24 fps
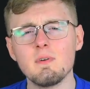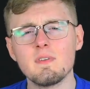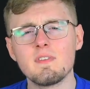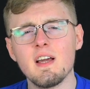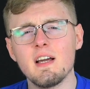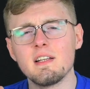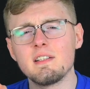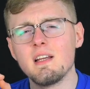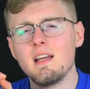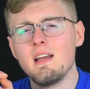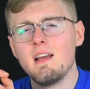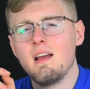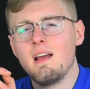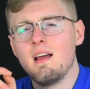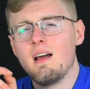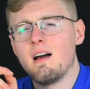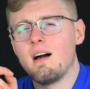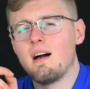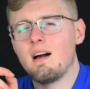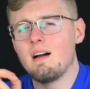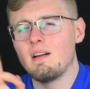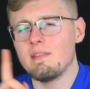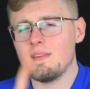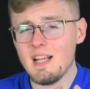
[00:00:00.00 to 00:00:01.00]
We've got
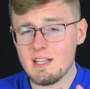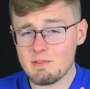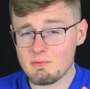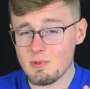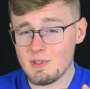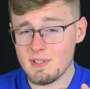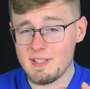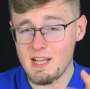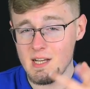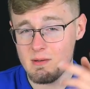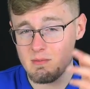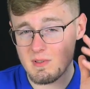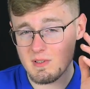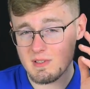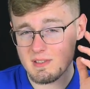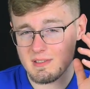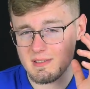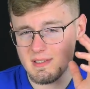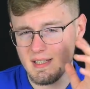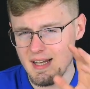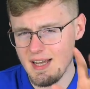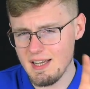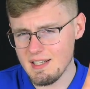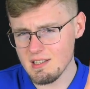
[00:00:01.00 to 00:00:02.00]
network
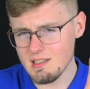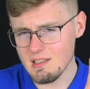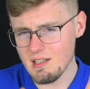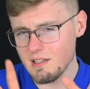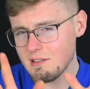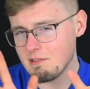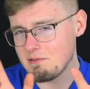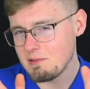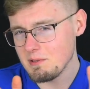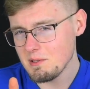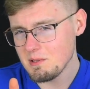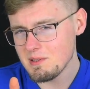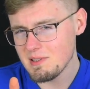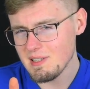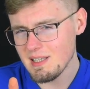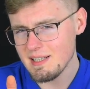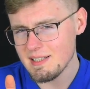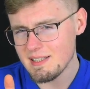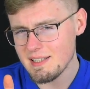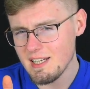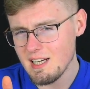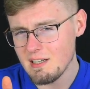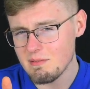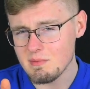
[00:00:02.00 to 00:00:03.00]
cameras, analog
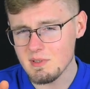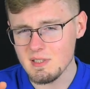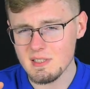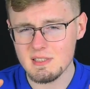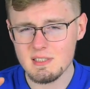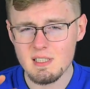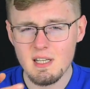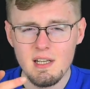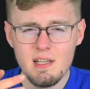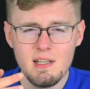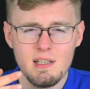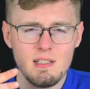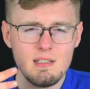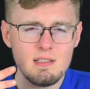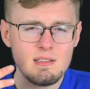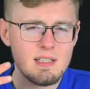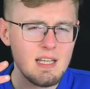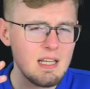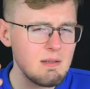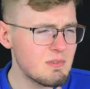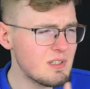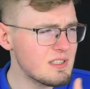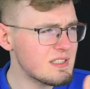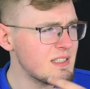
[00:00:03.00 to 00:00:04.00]
floodlight cameras,
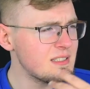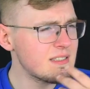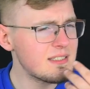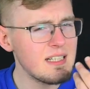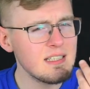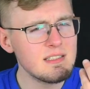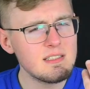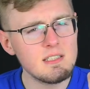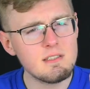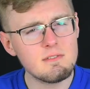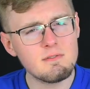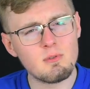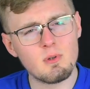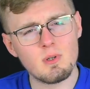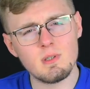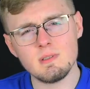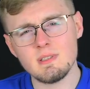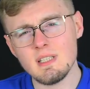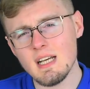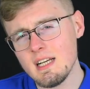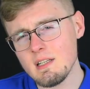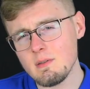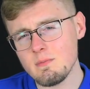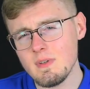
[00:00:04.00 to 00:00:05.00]
cameras intended for
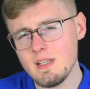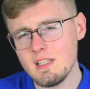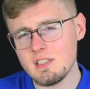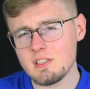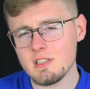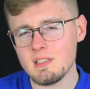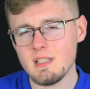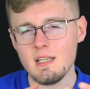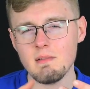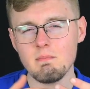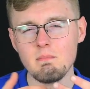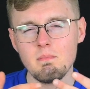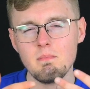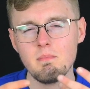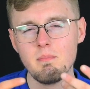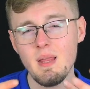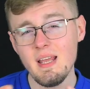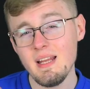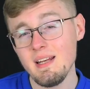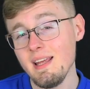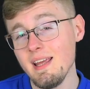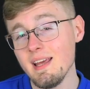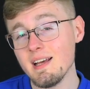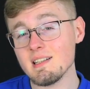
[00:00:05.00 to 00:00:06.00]
night vision and
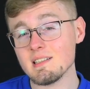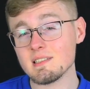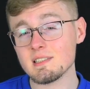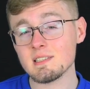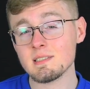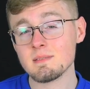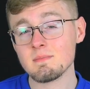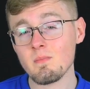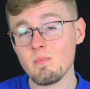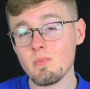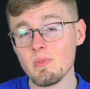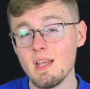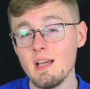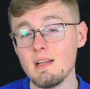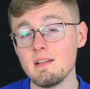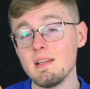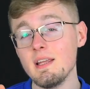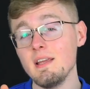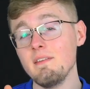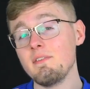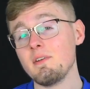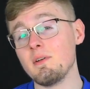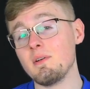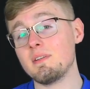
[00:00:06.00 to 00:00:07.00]
many else. And
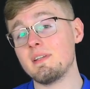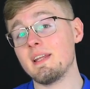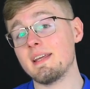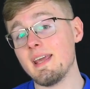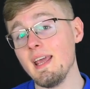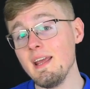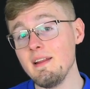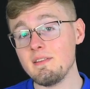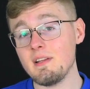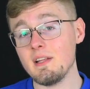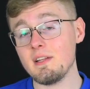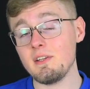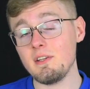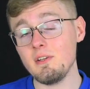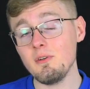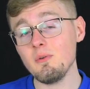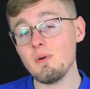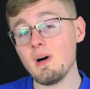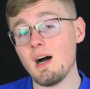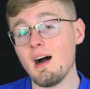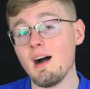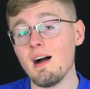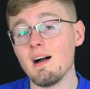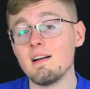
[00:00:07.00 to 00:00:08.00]
if you indicate that
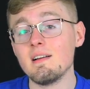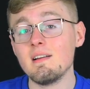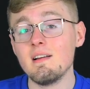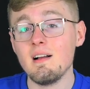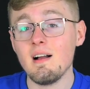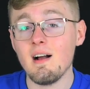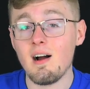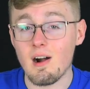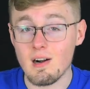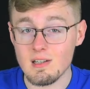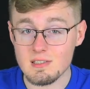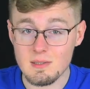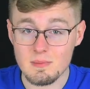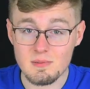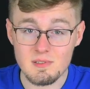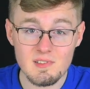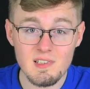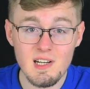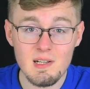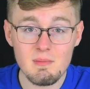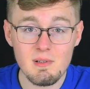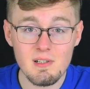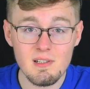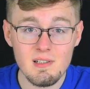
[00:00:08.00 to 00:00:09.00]
you are our
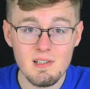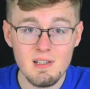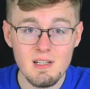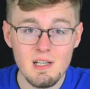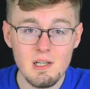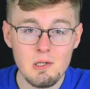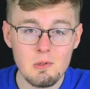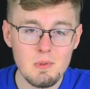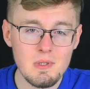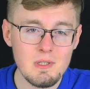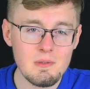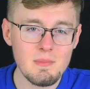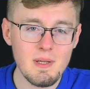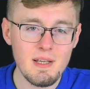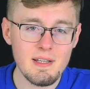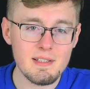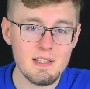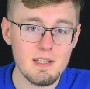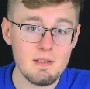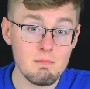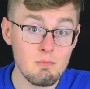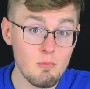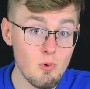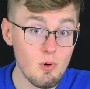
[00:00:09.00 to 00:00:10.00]
subscriber, we'll make
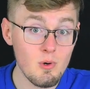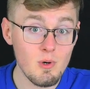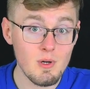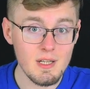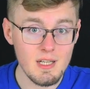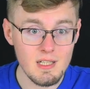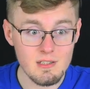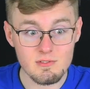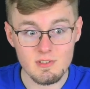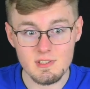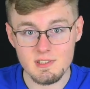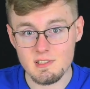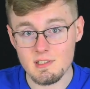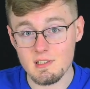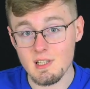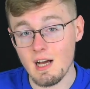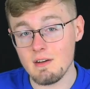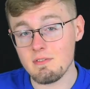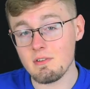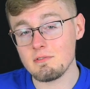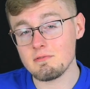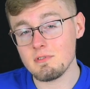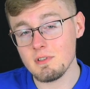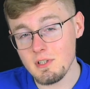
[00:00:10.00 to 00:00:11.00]
a more interesting
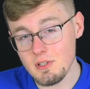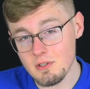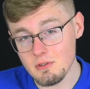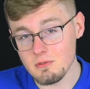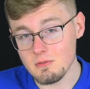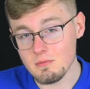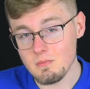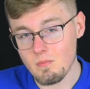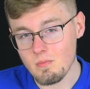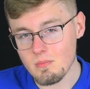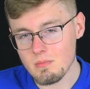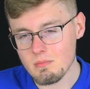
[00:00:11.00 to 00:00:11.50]
offer for you.